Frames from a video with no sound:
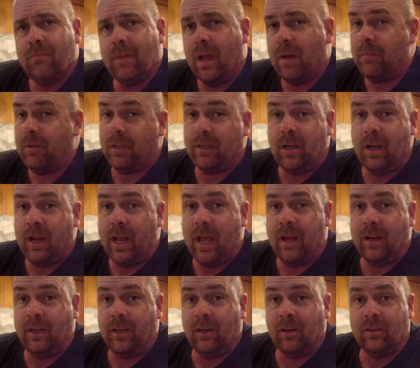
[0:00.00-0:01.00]
I'm going to cut
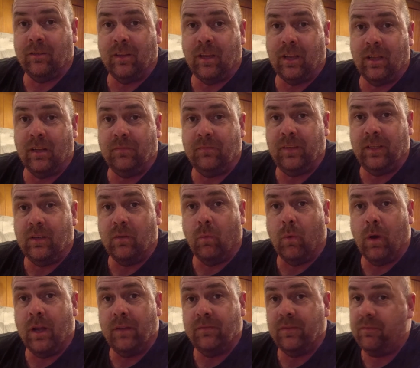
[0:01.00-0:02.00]
out of here because I got to feed the wife